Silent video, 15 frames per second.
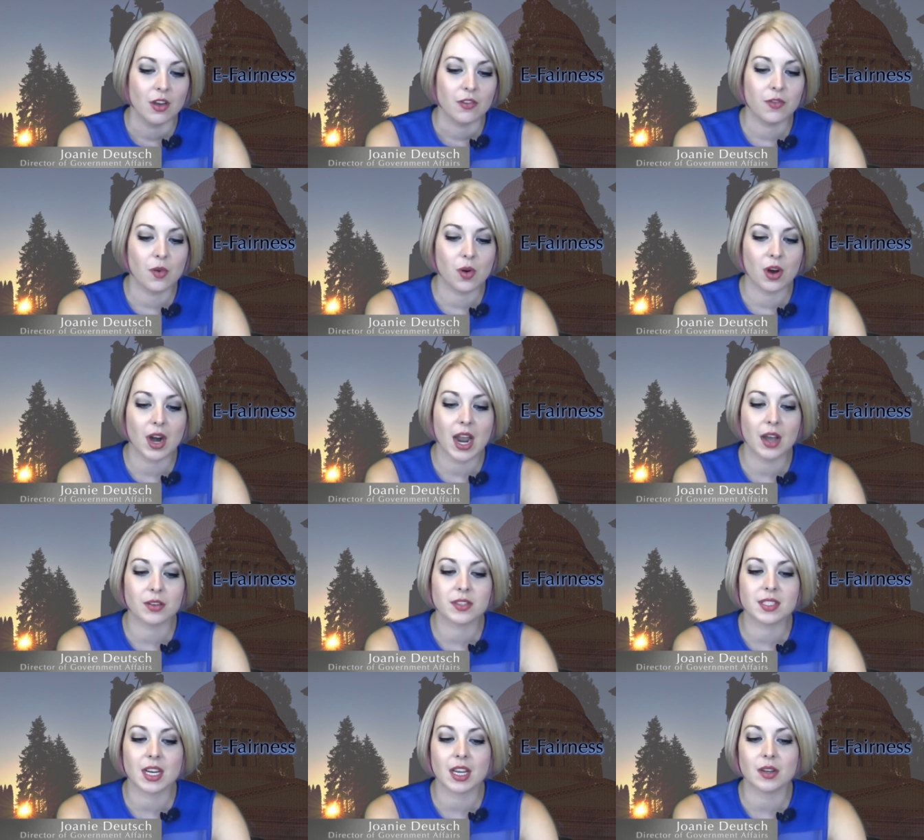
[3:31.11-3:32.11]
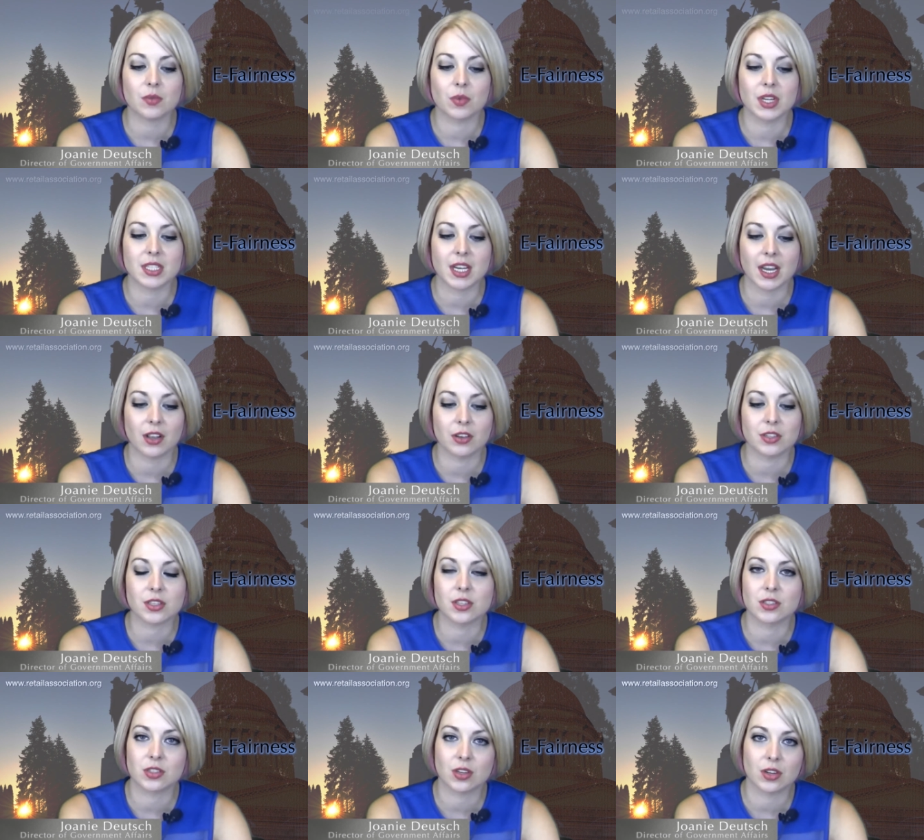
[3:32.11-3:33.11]
for out of state retailers
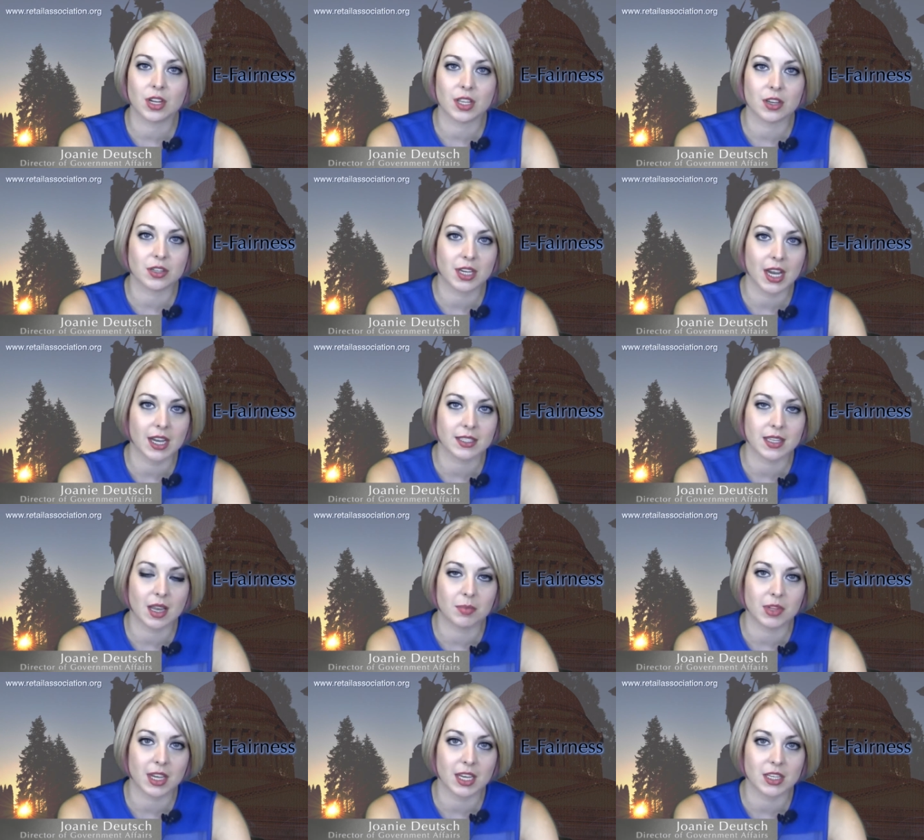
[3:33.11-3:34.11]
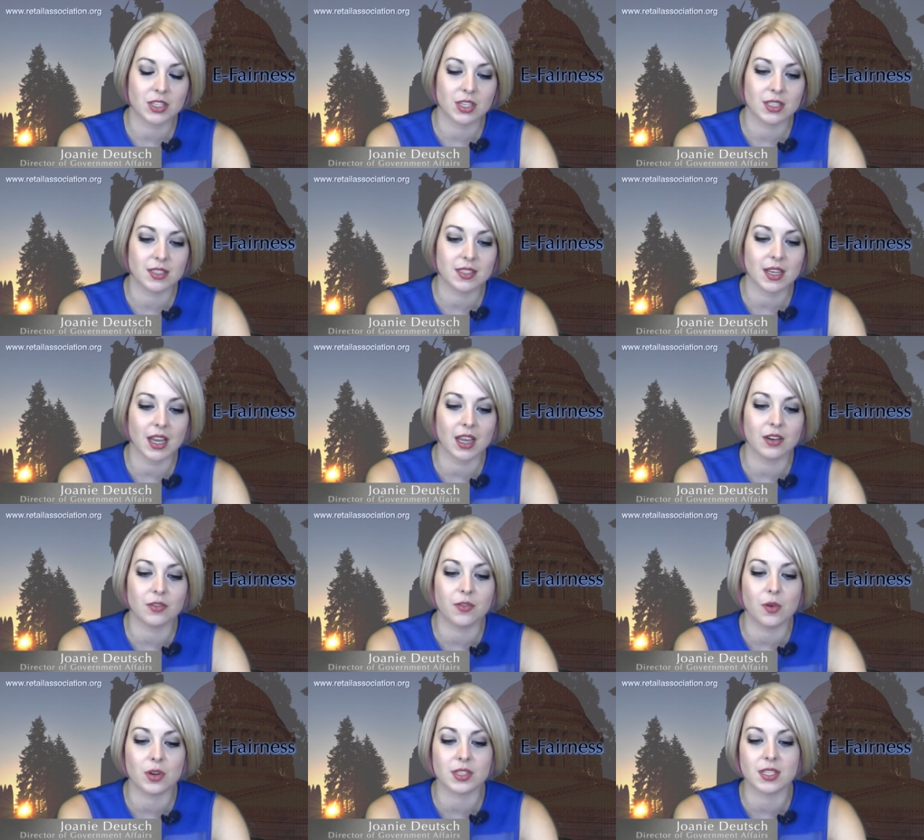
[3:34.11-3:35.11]
concerning their tax obligations and
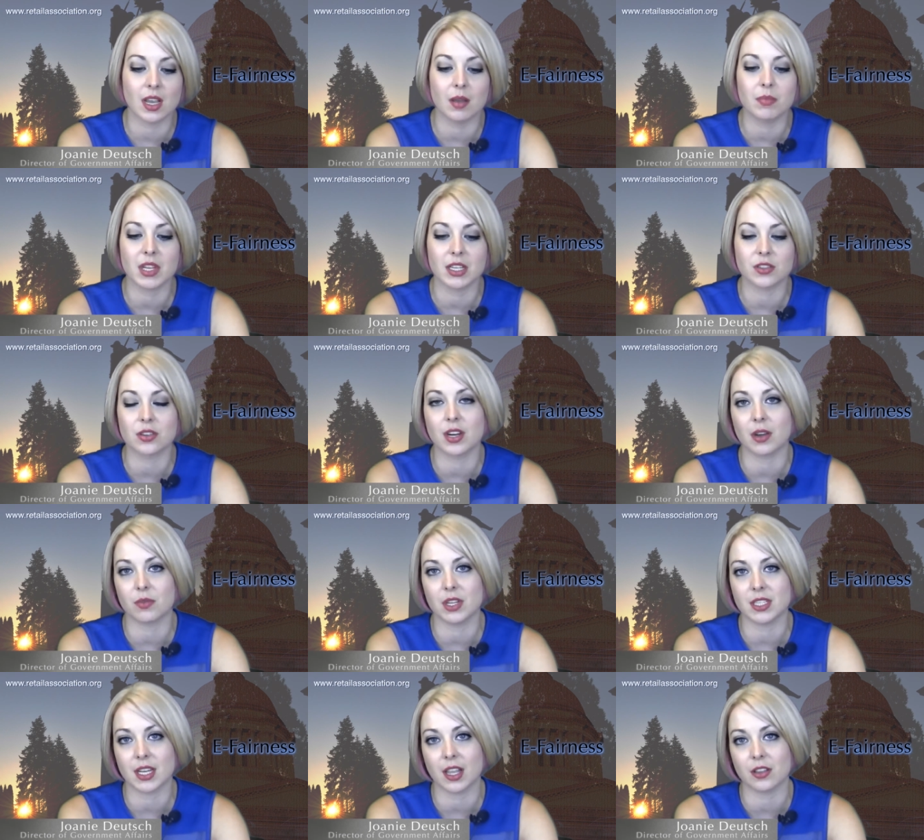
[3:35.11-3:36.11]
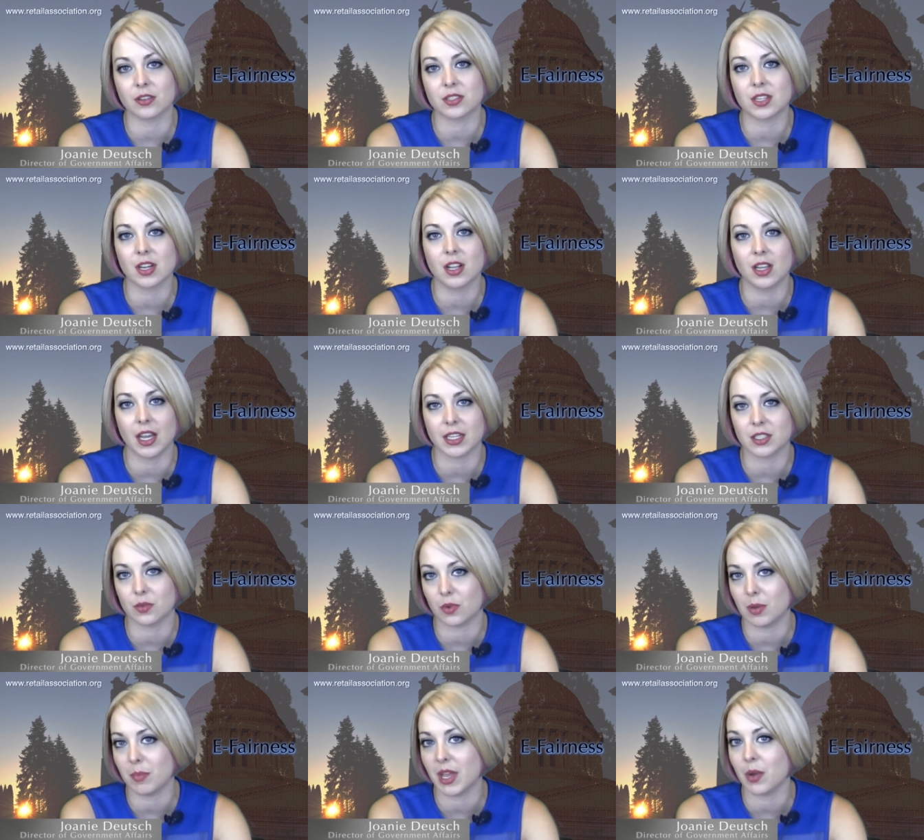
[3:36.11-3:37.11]
for some internet retailers to collect and
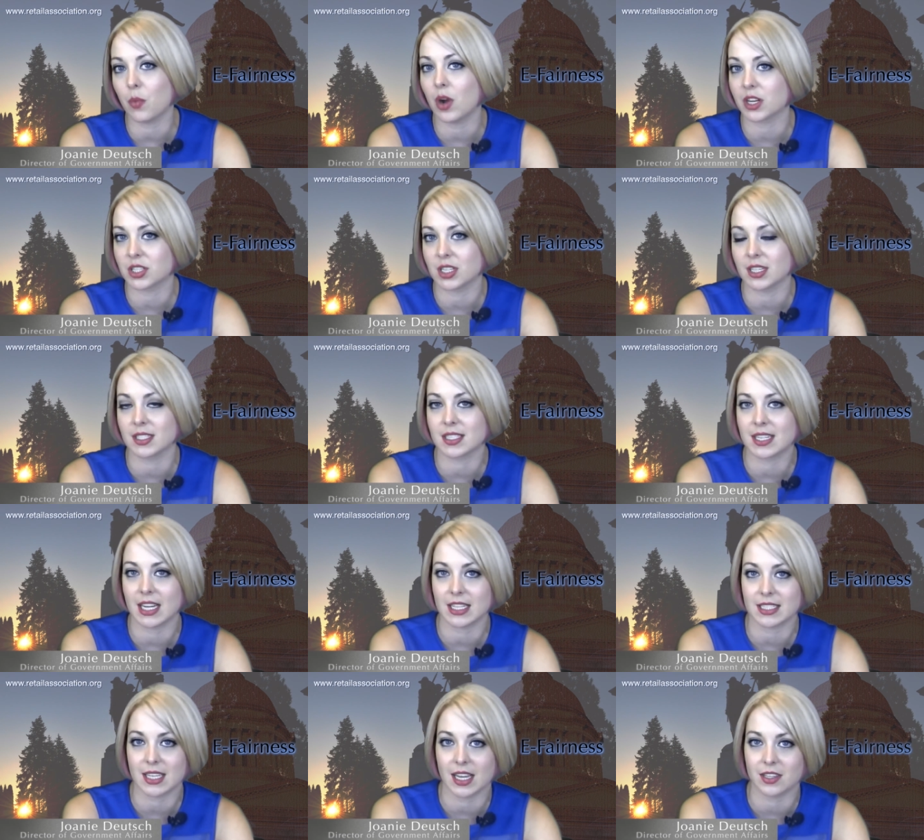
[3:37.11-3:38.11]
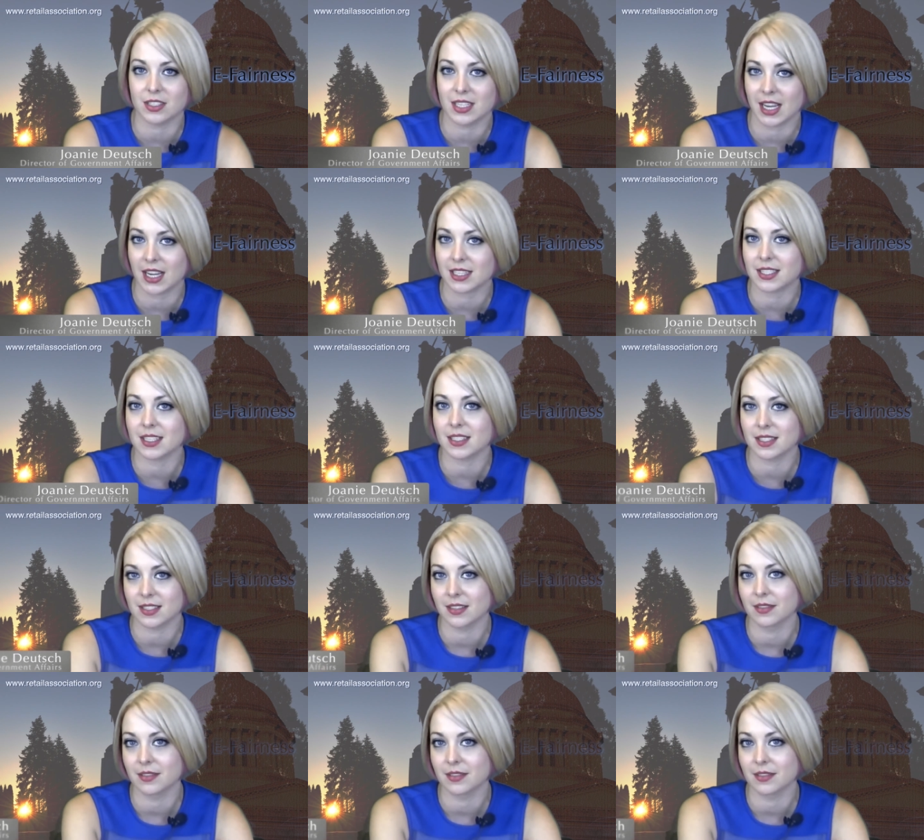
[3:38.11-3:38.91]
remit Washington state sales taxes.